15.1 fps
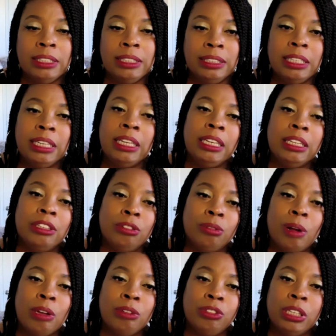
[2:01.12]
sin is
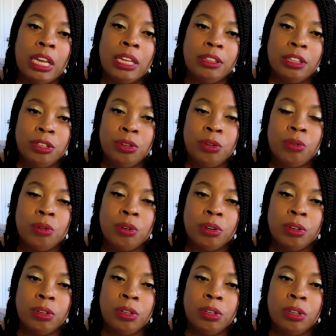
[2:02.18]
crouching at the door.
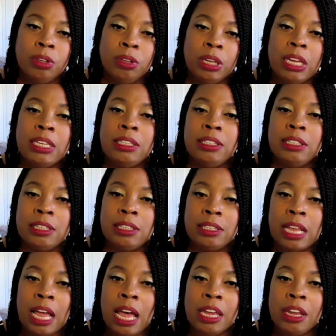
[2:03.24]
Its
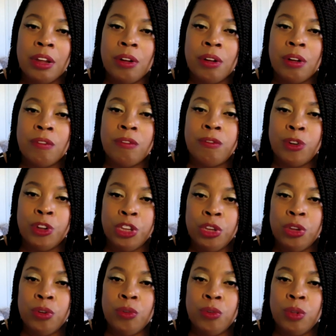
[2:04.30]
desire for
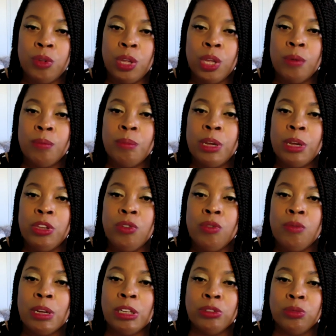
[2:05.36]
you, but you
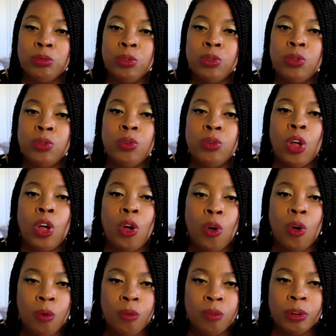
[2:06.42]
must rule
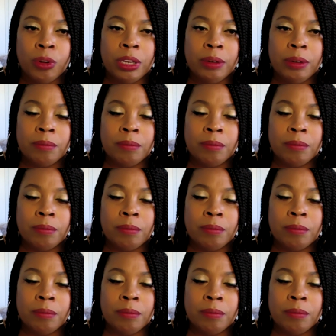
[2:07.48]
over it.